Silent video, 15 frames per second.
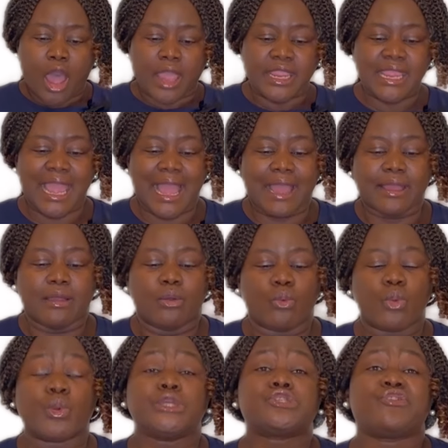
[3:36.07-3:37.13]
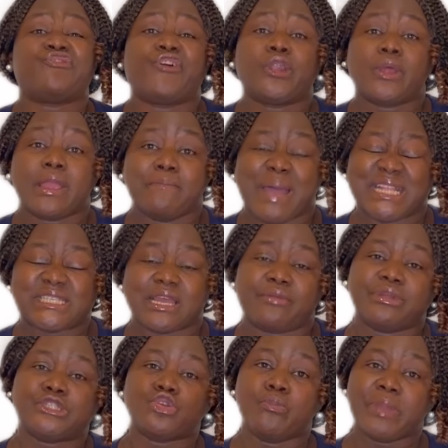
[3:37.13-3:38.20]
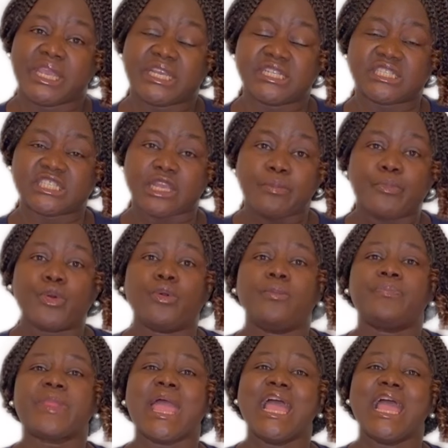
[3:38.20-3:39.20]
Yeah, we want to follow a matter to make it simple.